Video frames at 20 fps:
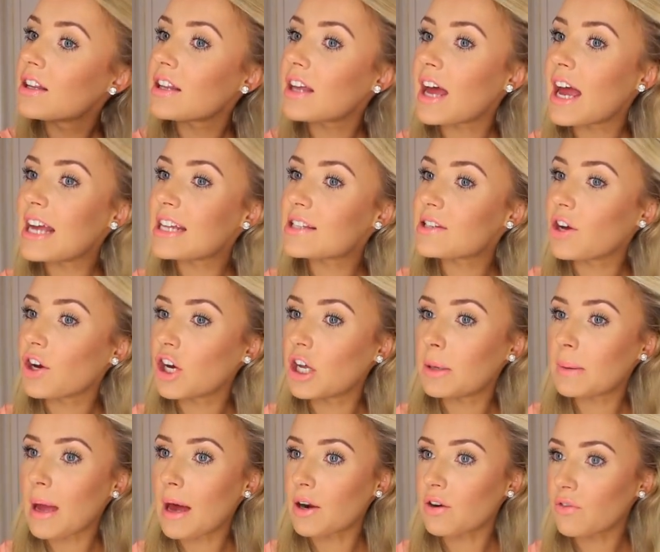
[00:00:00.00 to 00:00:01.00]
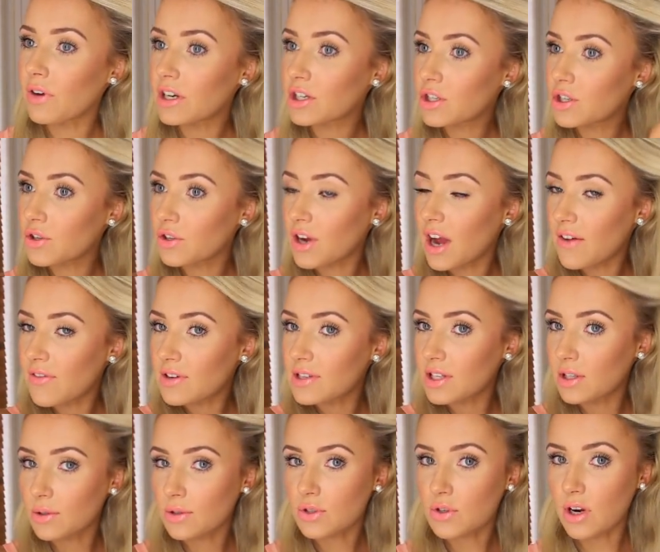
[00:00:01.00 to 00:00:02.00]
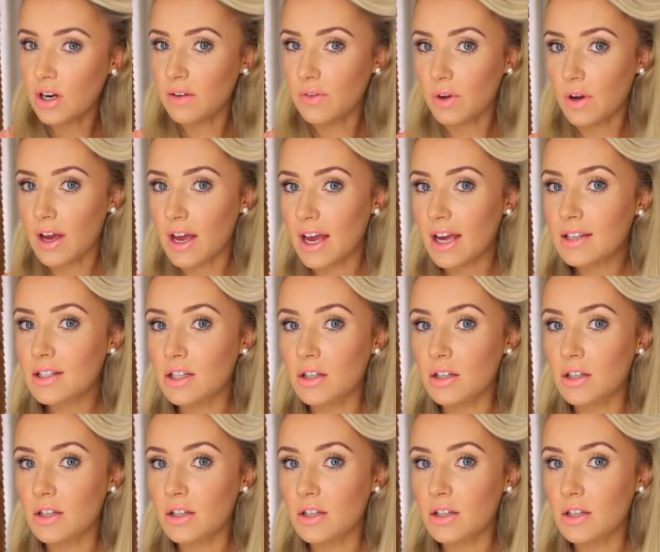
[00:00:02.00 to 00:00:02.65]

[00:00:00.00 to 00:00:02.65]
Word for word: the heat's not going to be able to reach through every single strand of your hair,